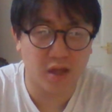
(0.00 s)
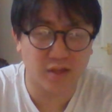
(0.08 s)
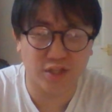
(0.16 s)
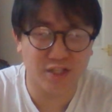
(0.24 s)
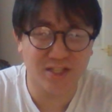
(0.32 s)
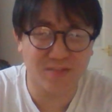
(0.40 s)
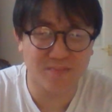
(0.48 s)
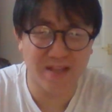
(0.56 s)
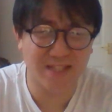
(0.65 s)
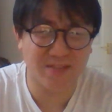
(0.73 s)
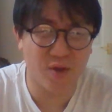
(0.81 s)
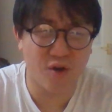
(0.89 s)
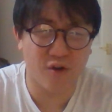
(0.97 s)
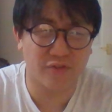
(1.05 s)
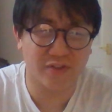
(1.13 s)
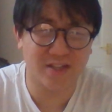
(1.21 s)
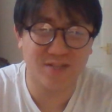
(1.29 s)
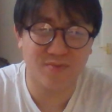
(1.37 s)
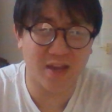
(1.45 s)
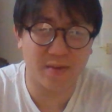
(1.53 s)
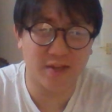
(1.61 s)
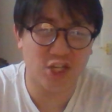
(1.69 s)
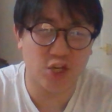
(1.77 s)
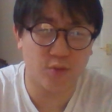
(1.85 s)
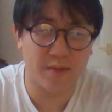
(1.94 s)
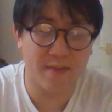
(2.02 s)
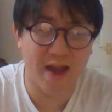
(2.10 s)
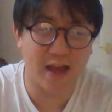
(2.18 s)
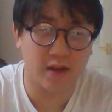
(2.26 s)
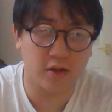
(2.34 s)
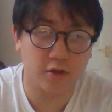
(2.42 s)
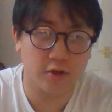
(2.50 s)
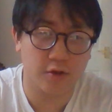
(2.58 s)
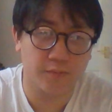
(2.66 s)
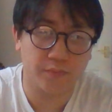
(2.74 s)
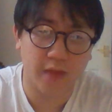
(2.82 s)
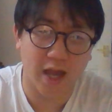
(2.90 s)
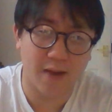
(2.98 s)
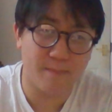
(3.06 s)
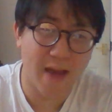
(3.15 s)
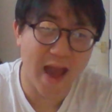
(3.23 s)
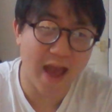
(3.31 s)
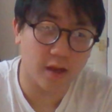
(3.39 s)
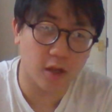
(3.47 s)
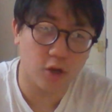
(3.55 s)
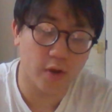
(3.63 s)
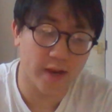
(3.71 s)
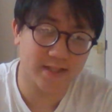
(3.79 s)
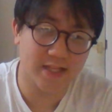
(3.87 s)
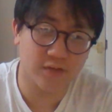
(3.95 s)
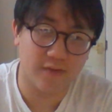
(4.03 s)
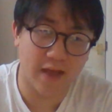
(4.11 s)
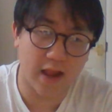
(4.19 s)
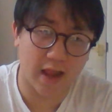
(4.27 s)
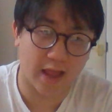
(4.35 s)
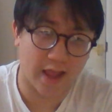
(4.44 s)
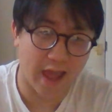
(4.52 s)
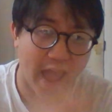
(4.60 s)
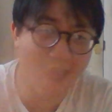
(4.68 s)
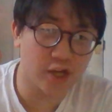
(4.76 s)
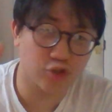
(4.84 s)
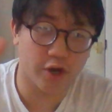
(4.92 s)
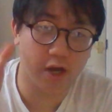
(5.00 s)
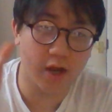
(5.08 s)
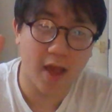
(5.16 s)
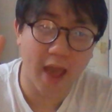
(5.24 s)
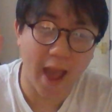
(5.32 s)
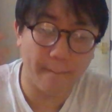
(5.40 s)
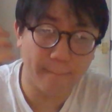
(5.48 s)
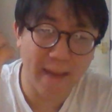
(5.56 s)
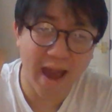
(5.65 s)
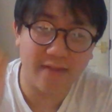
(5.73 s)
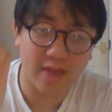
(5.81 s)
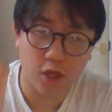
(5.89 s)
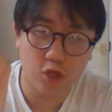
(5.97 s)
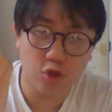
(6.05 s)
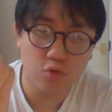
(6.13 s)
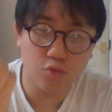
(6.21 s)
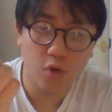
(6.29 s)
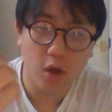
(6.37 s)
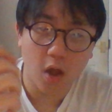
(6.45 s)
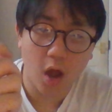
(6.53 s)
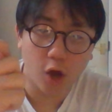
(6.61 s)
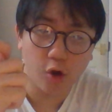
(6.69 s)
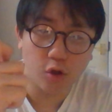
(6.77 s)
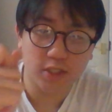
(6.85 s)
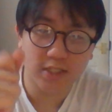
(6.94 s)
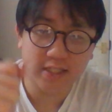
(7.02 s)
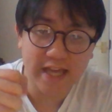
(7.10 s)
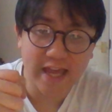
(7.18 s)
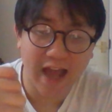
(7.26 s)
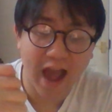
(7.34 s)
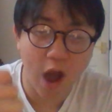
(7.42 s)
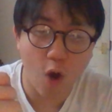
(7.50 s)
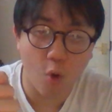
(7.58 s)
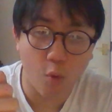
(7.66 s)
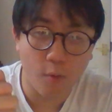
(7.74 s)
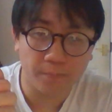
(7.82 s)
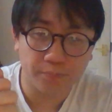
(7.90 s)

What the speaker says: This is pissing me off. This is making me genuinely mad. And I'm mad not in a sense of like hatred. I'm mad that you are not seeing how